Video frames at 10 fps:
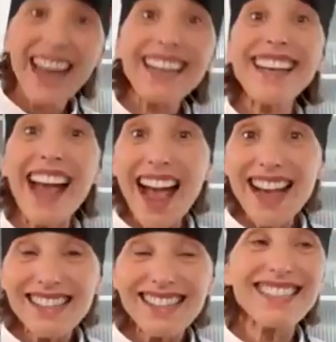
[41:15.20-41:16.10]

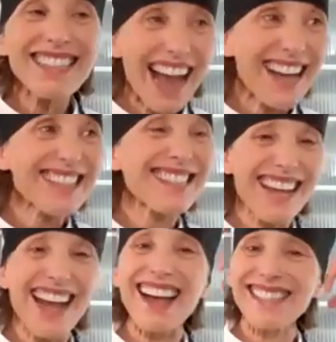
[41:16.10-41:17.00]
Yes,
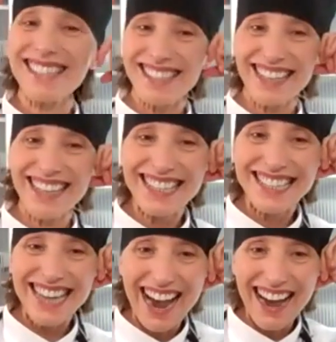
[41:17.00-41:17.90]

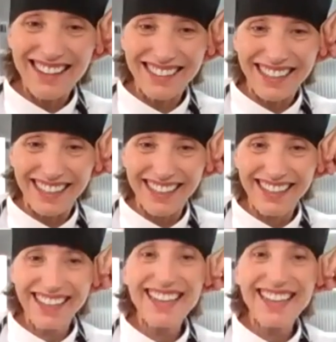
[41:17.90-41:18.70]
exactly.